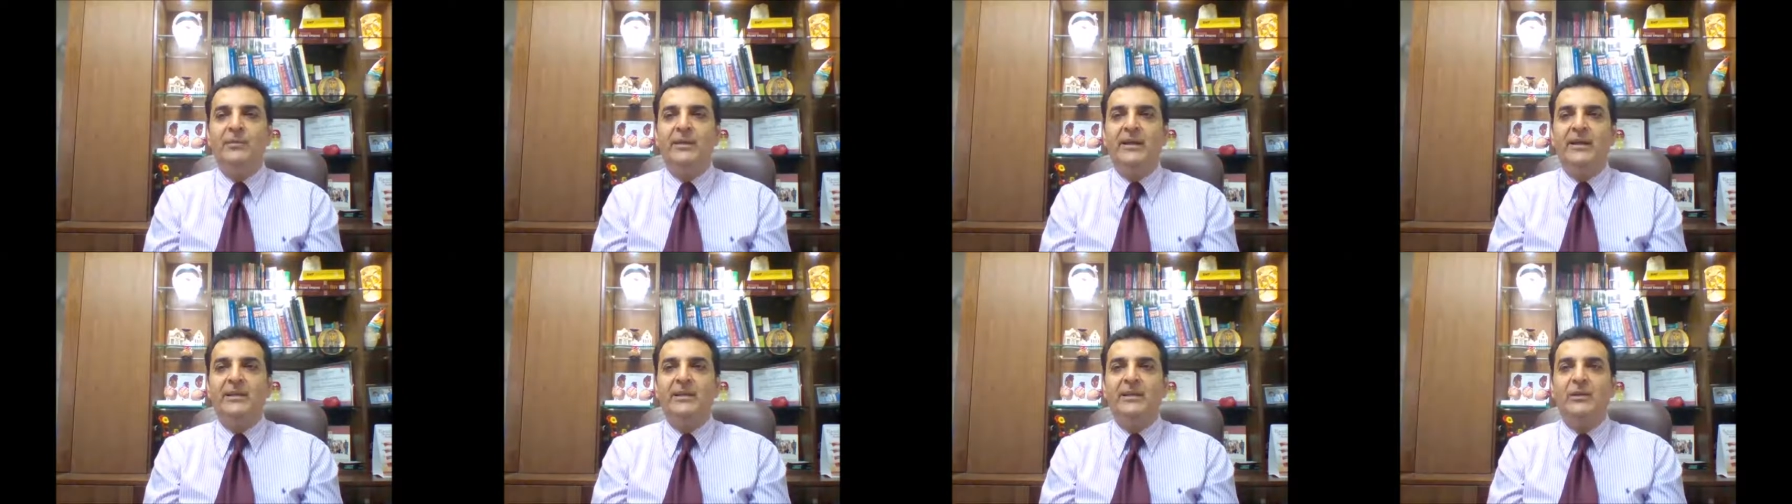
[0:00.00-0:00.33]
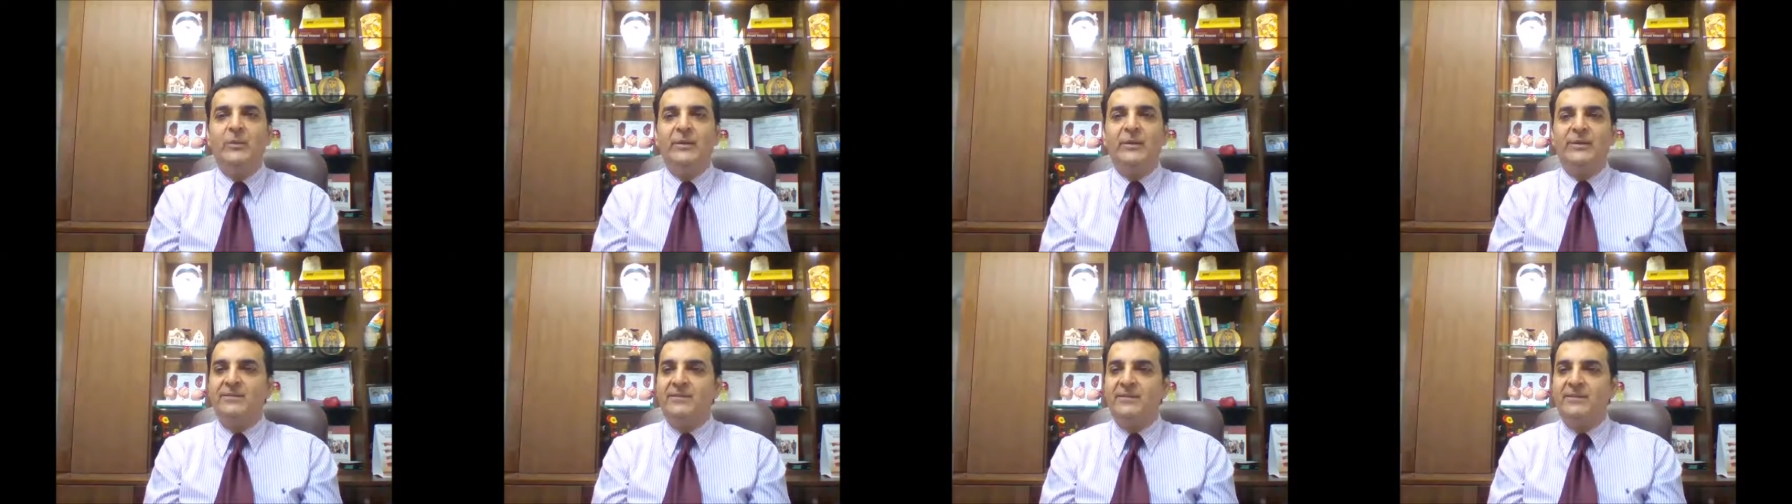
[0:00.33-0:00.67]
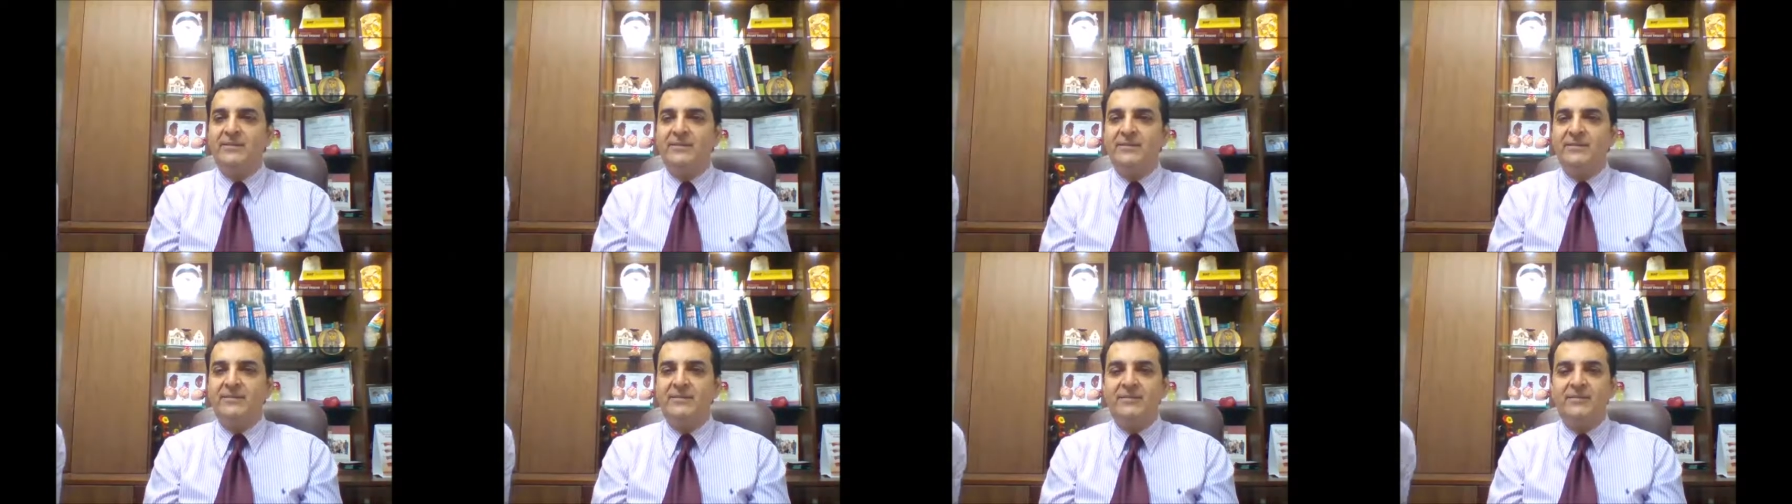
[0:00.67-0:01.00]
Any
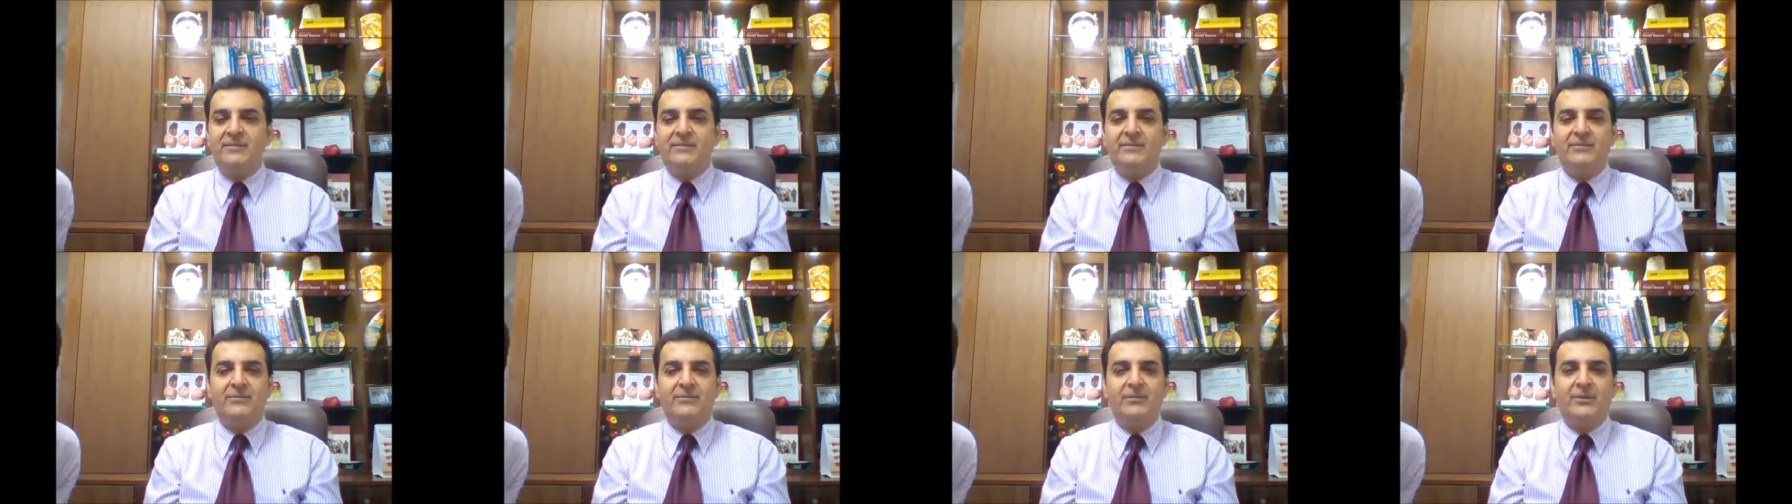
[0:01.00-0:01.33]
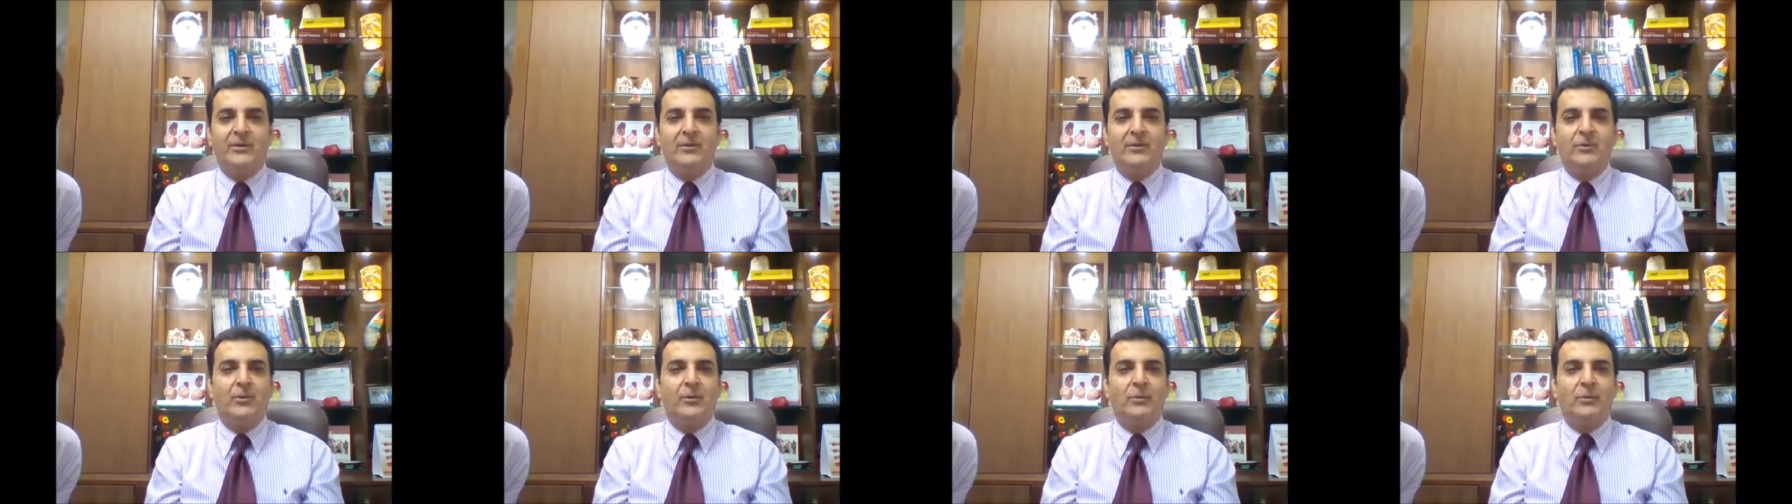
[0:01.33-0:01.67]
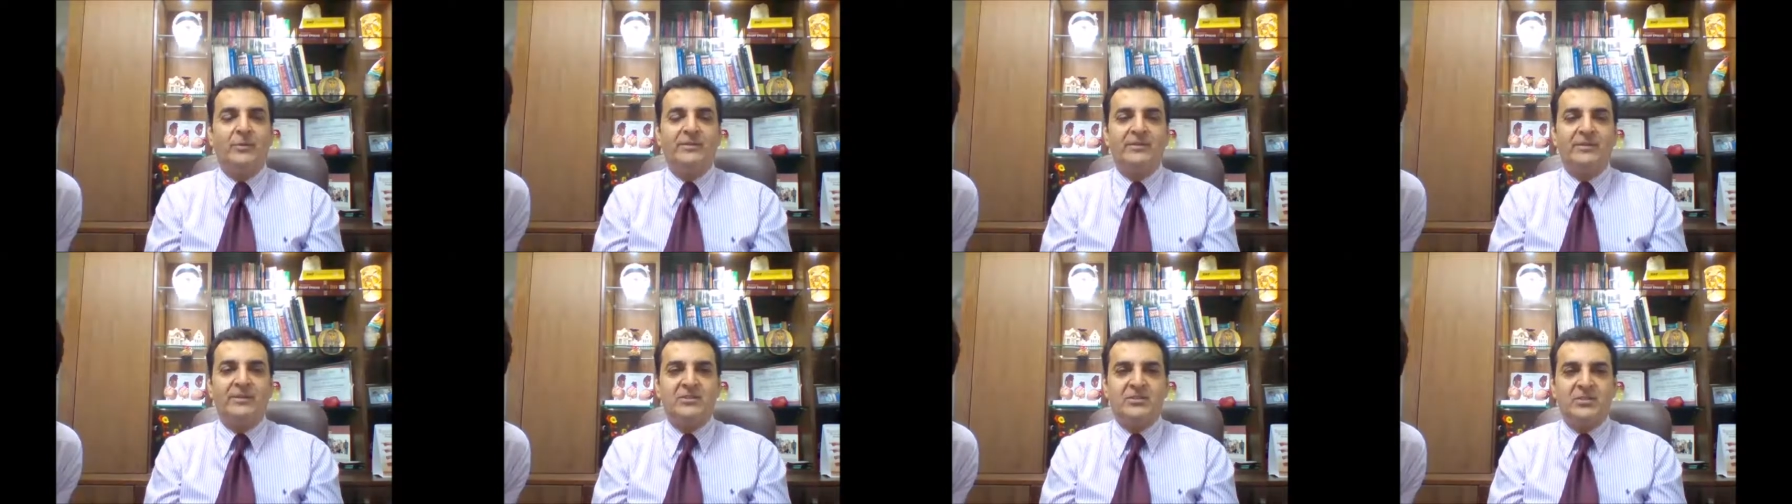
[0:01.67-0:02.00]
questions, we can
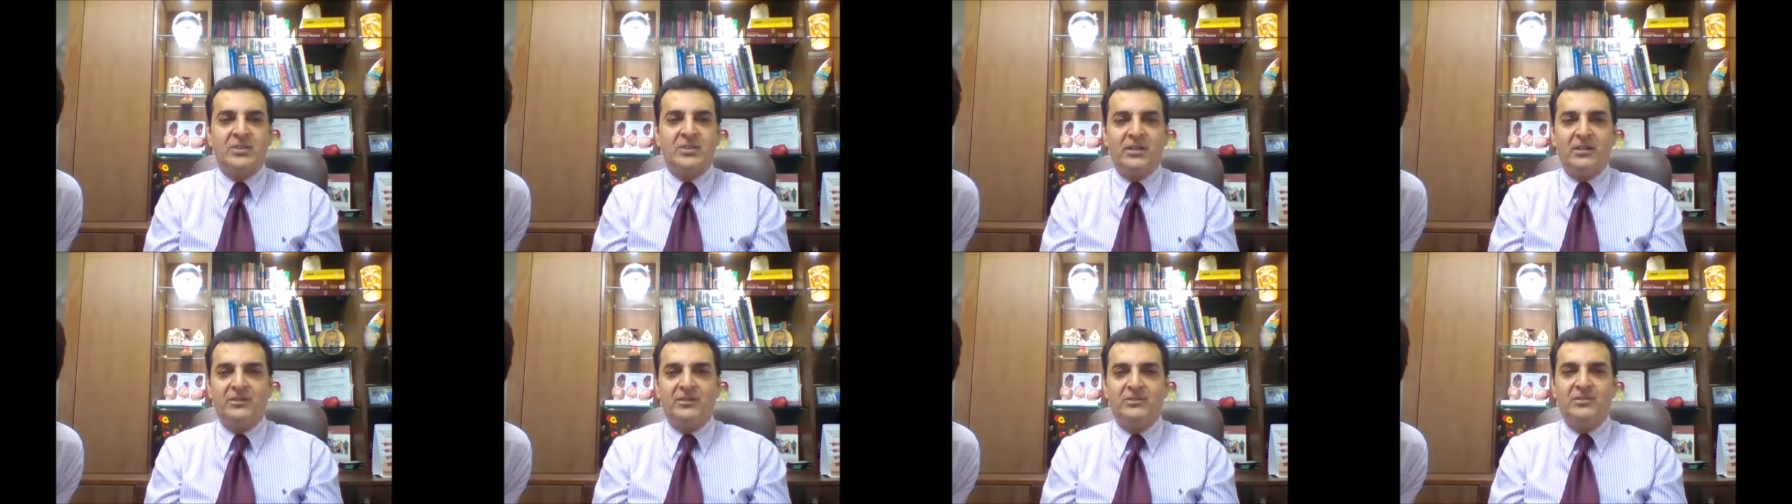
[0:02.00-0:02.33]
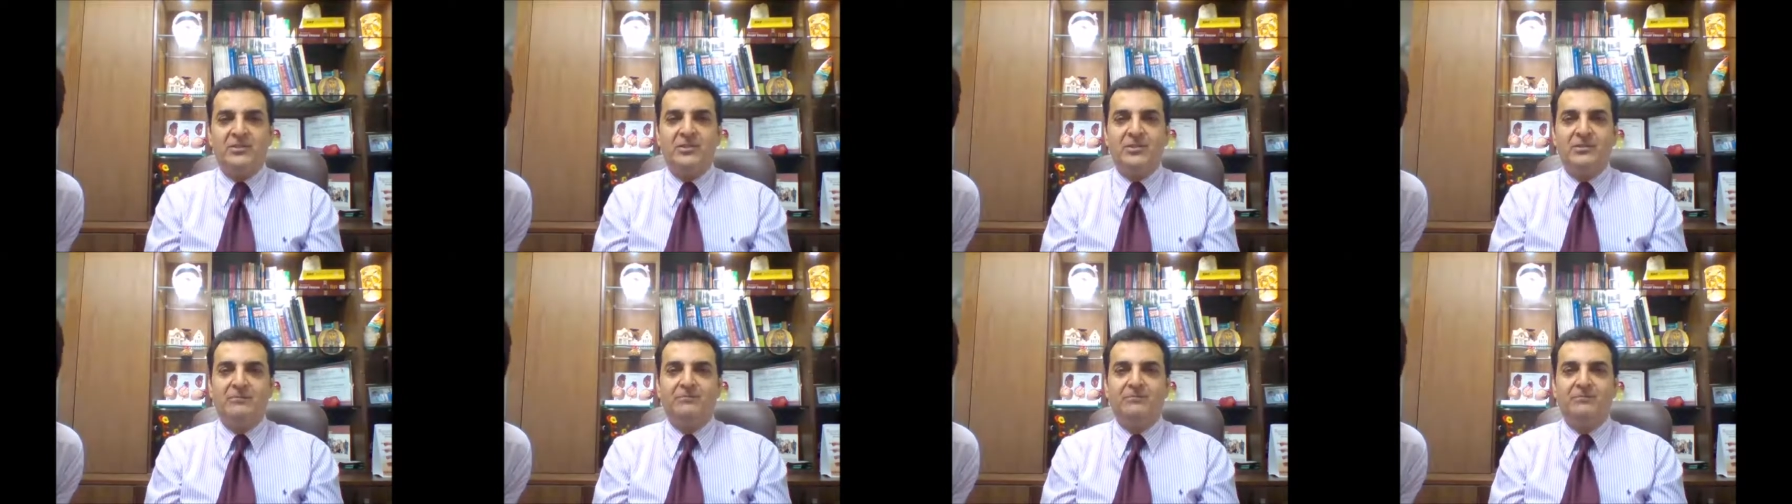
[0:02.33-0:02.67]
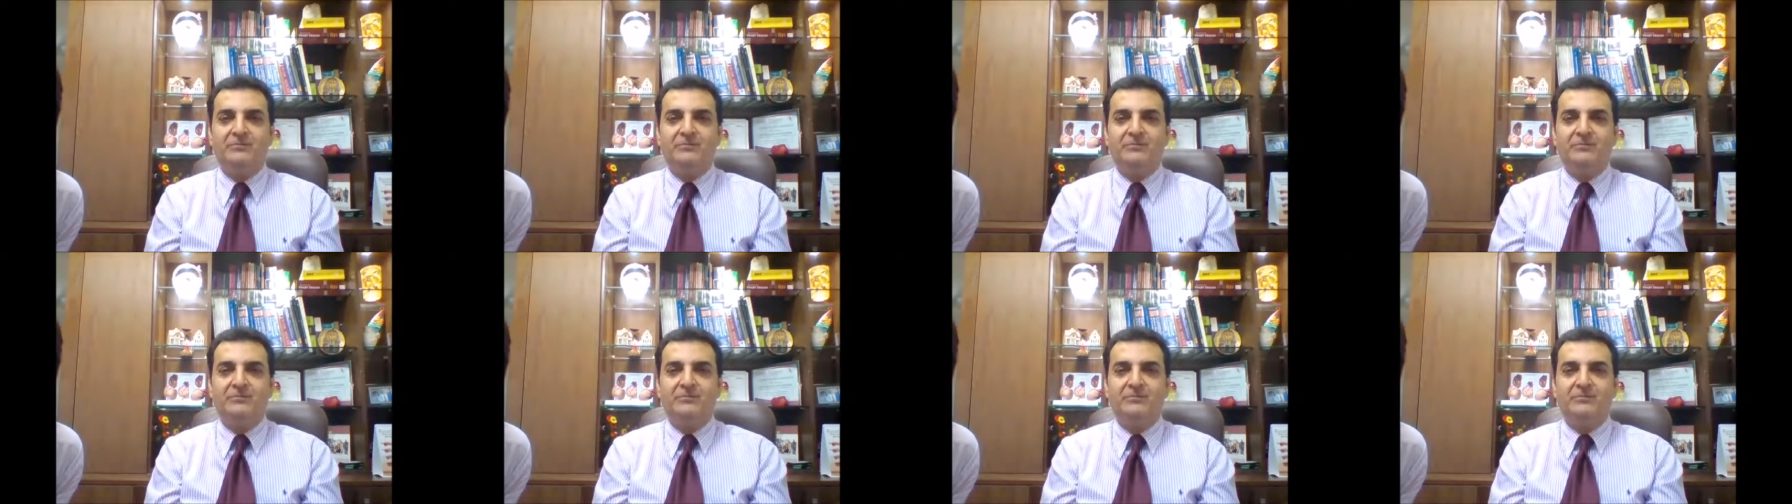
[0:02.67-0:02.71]
always exchange.